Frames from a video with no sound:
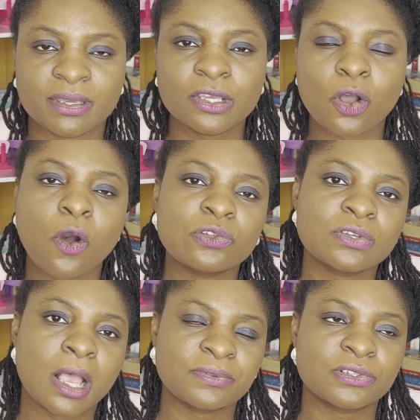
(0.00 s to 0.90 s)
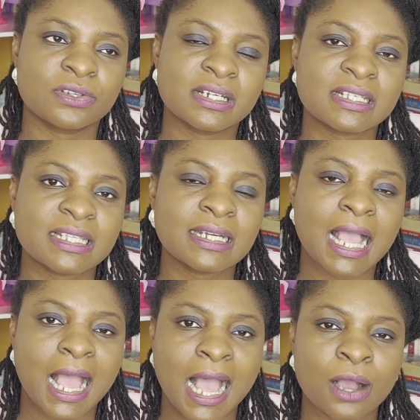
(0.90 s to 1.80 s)
It also helps us understand
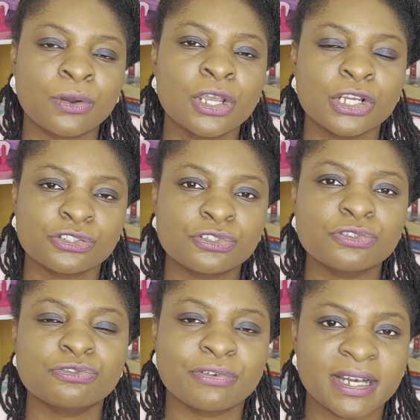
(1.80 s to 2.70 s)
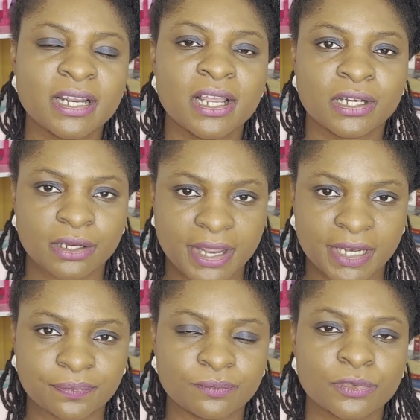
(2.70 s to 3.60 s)
how children
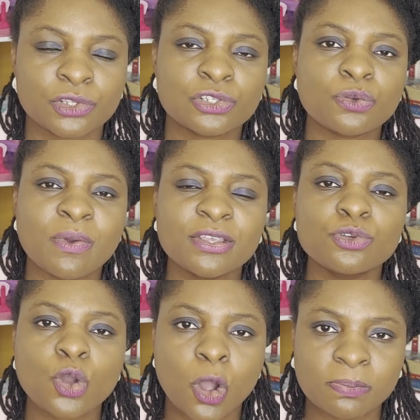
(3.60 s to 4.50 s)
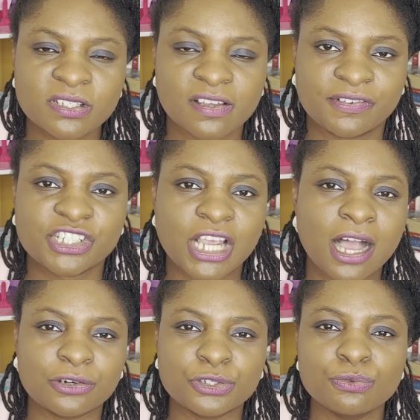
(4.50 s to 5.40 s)
learn. So when you observe a
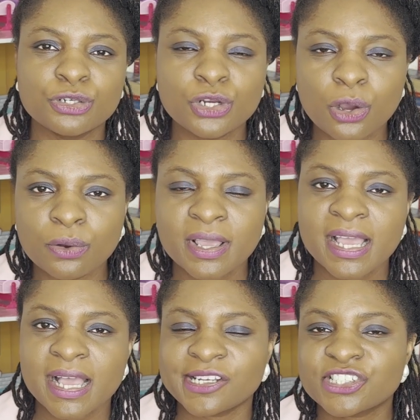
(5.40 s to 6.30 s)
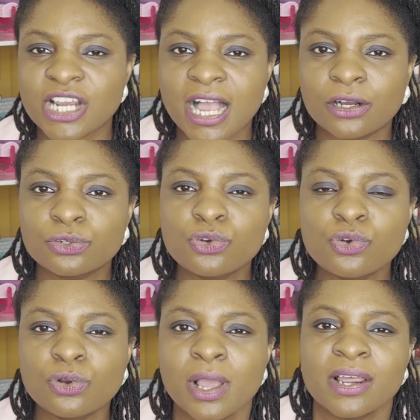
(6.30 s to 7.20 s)
child, you will know a child
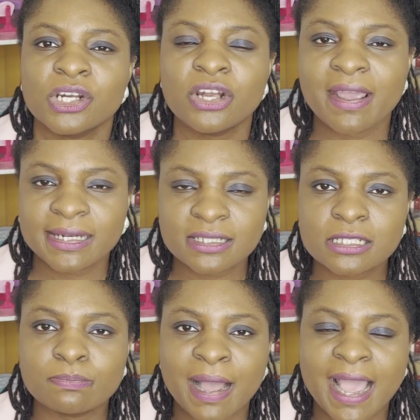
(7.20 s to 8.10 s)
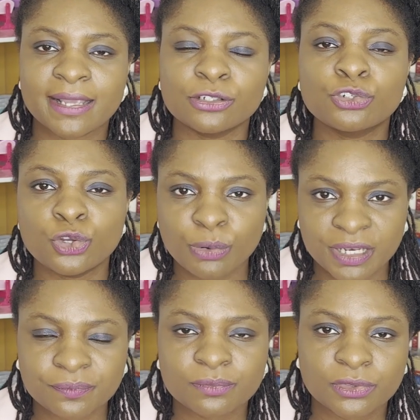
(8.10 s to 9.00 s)
who learns by
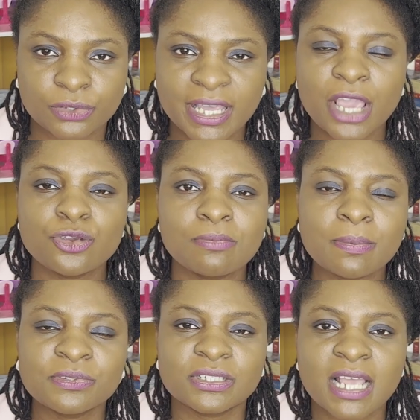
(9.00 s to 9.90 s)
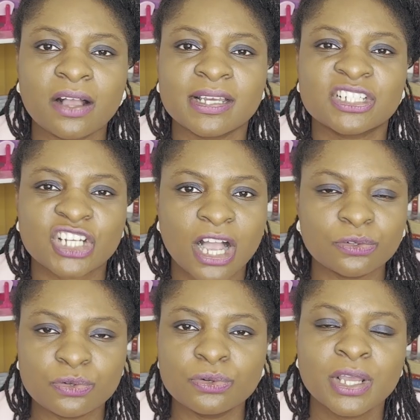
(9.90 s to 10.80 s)
doing. Okay, you'll be able to tell a child
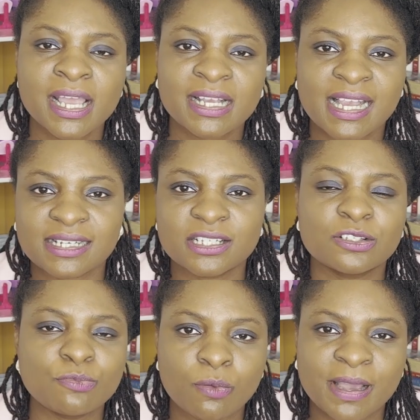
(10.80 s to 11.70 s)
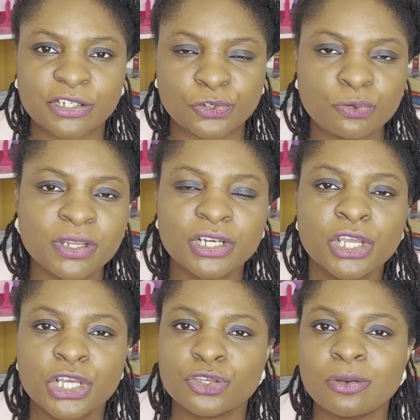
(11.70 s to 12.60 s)
who catches more by doing.
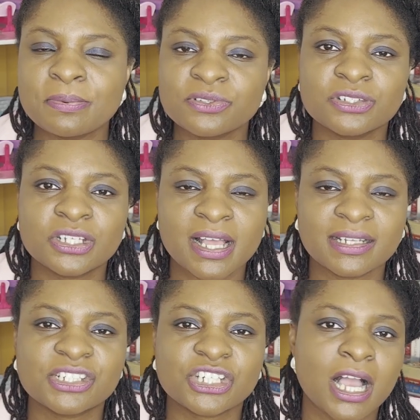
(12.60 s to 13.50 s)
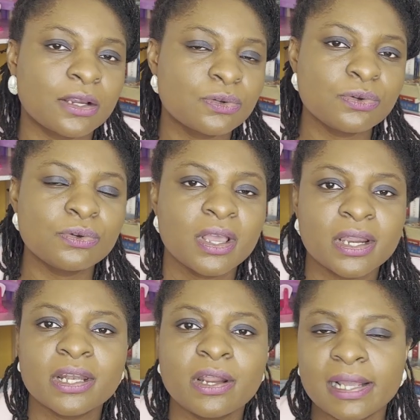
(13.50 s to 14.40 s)
You'll be able to tell a child who
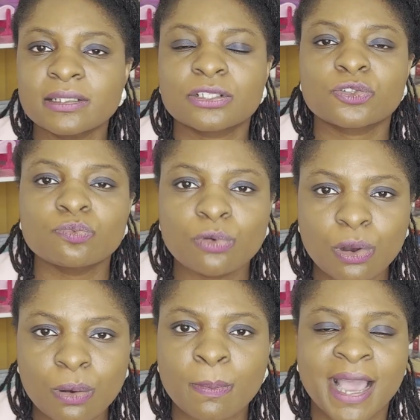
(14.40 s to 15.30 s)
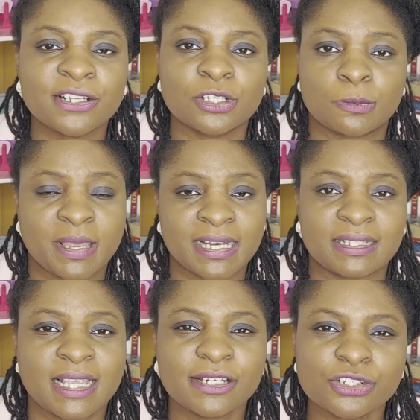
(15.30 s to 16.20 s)
learns more by just paying
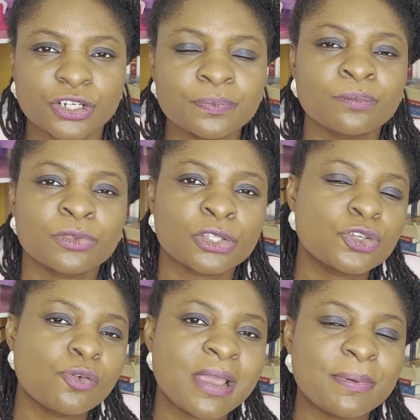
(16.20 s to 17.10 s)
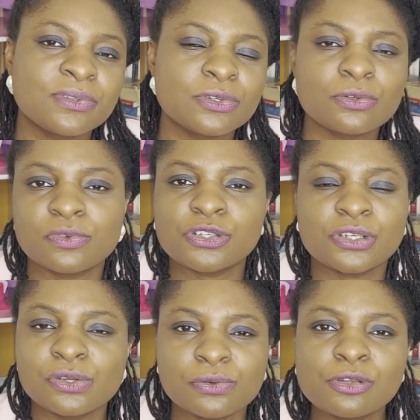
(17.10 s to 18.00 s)
attention. You'll be able to
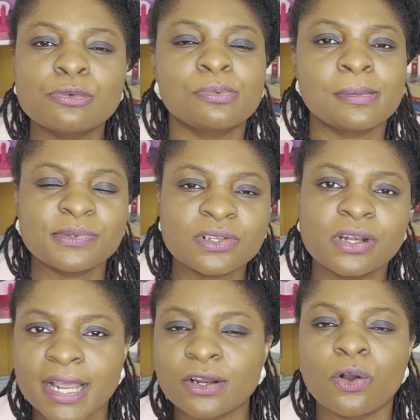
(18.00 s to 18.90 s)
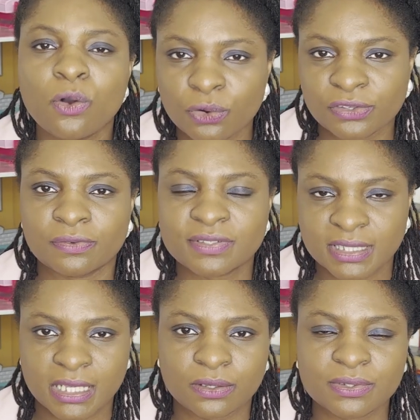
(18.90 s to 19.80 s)
you'll be able to learn a whole lot of
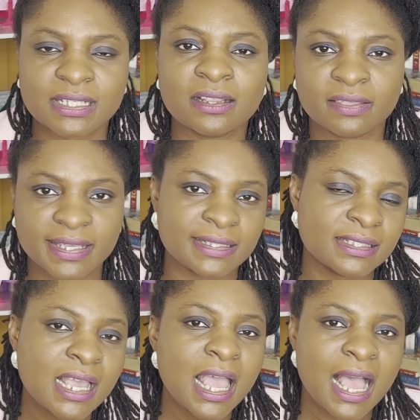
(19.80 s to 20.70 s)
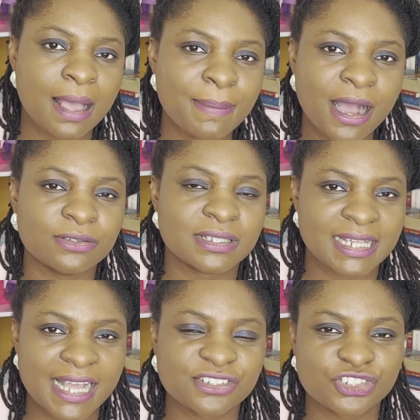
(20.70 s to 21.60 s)
skills and things about
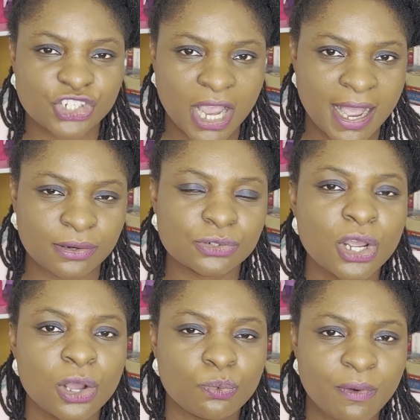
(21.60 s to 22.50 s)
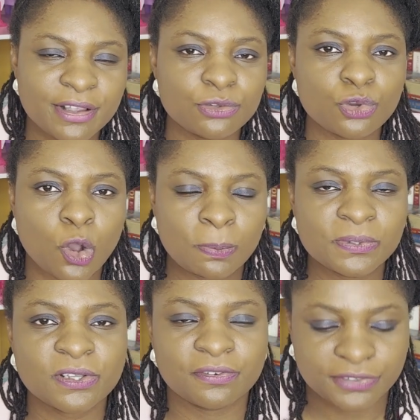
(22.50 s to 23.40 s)
that child when you
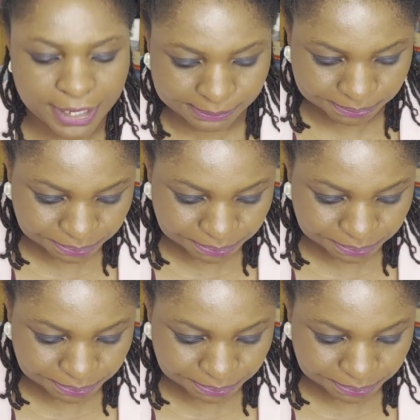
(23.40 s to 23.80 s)
observe them.